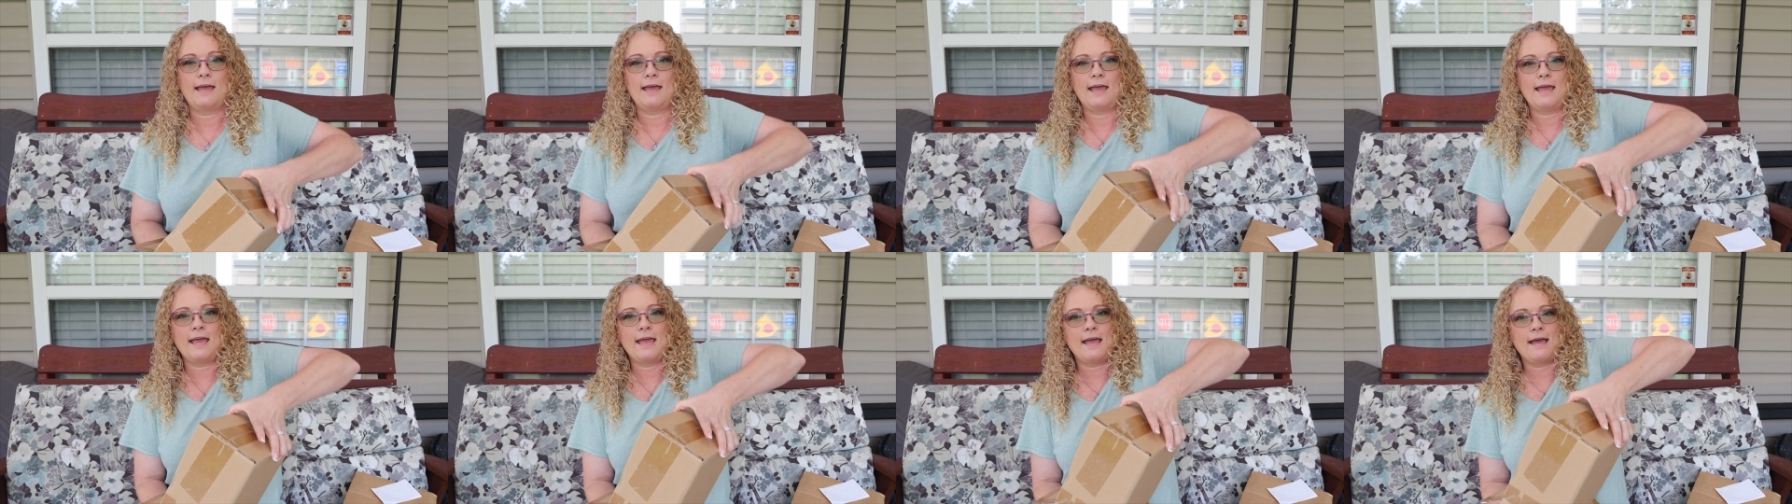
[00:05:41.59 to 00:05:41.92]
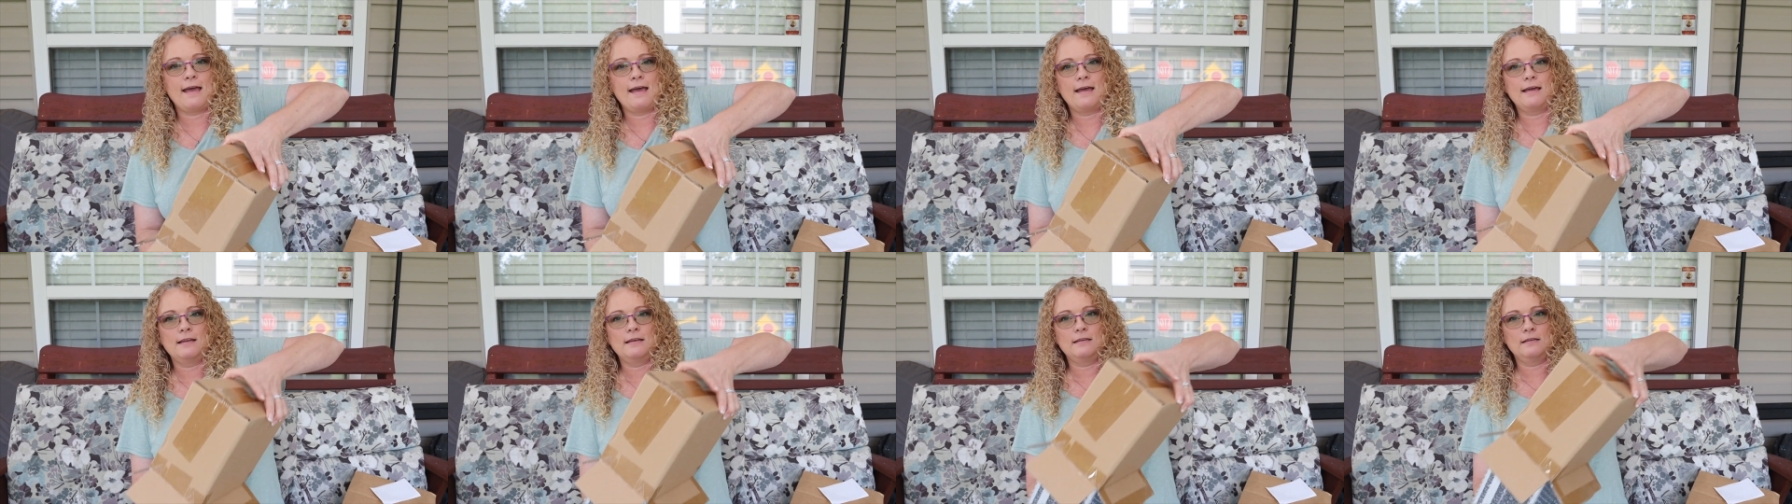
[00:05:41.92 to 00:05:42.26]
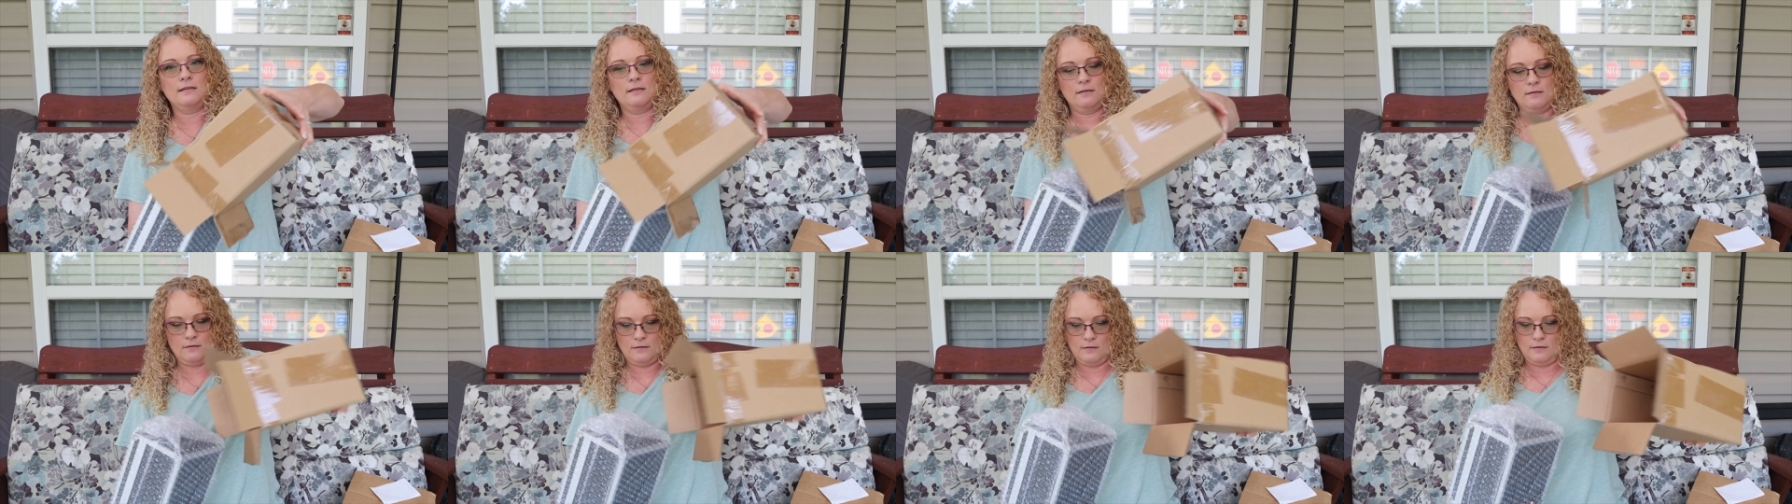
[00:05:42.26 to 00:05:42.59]
And,
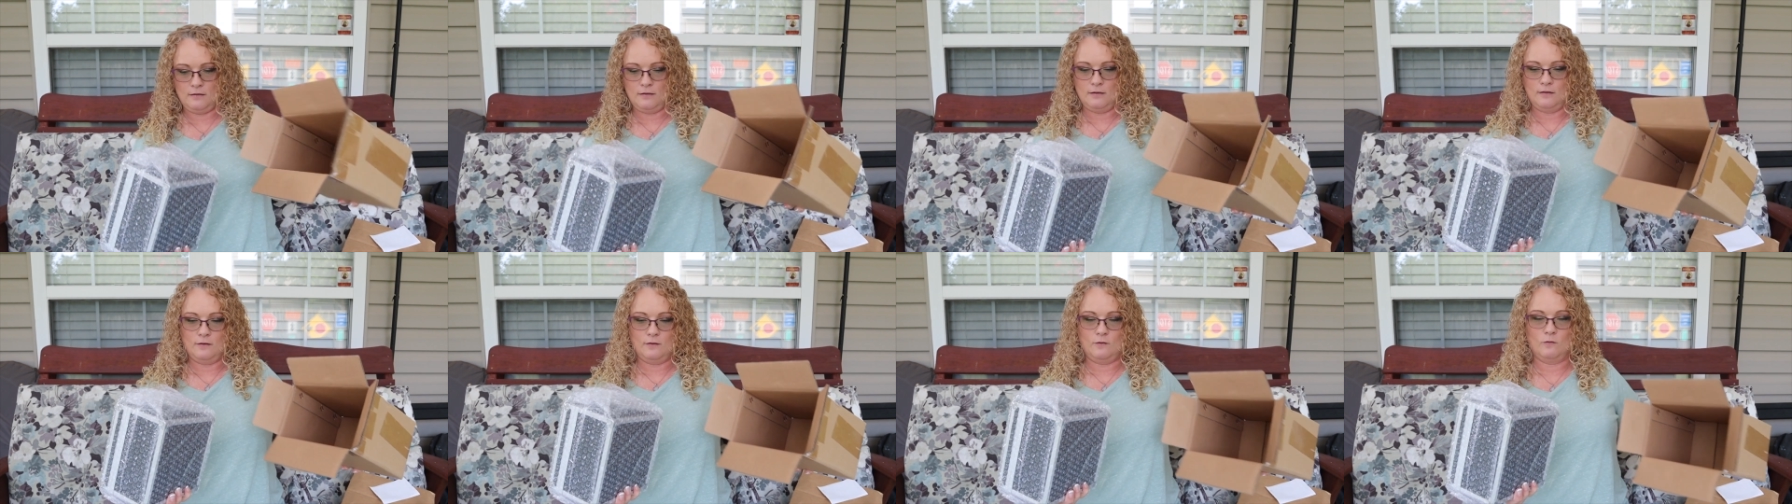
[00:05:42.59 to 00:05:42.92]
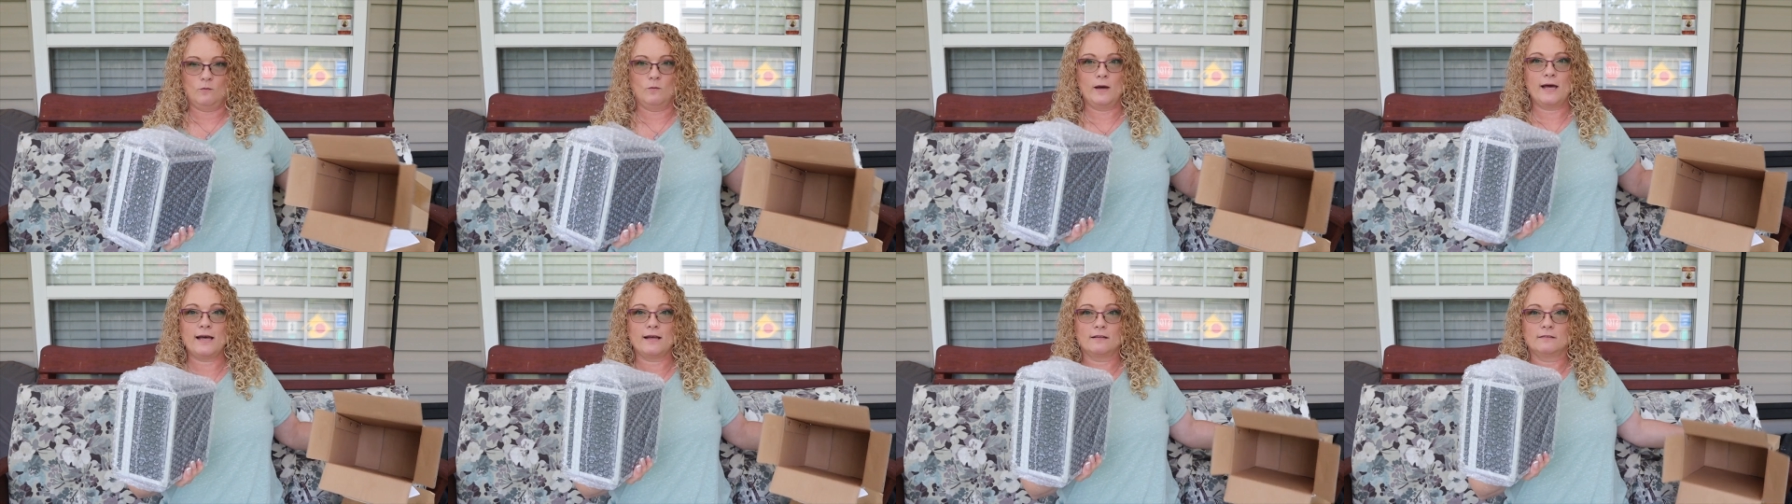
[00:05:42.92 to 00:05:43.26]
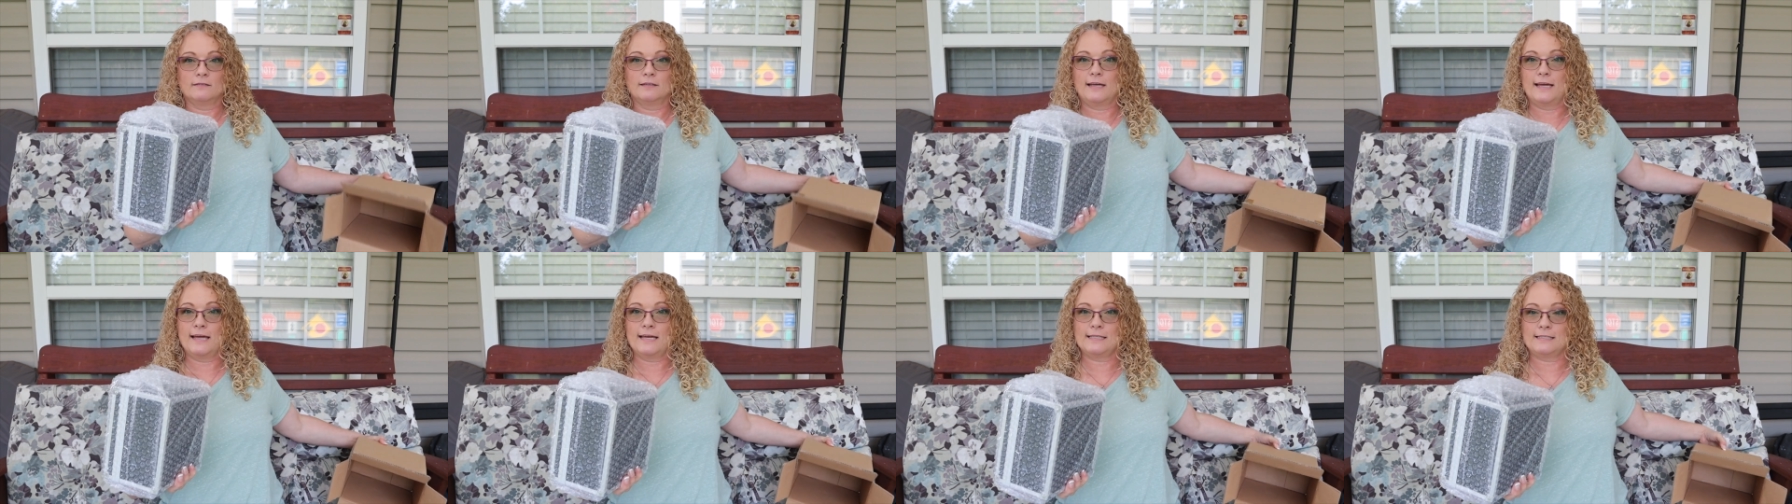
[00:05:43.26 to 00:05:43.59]
well,
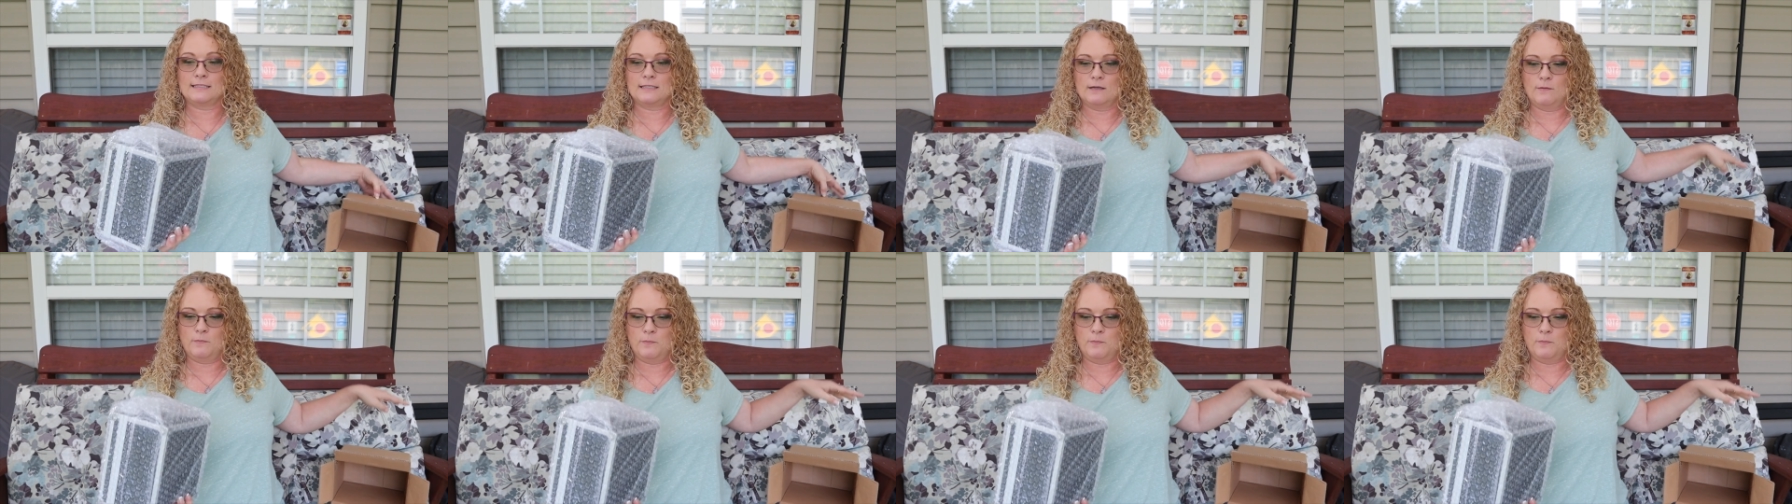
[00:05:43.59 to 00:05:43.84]
it's a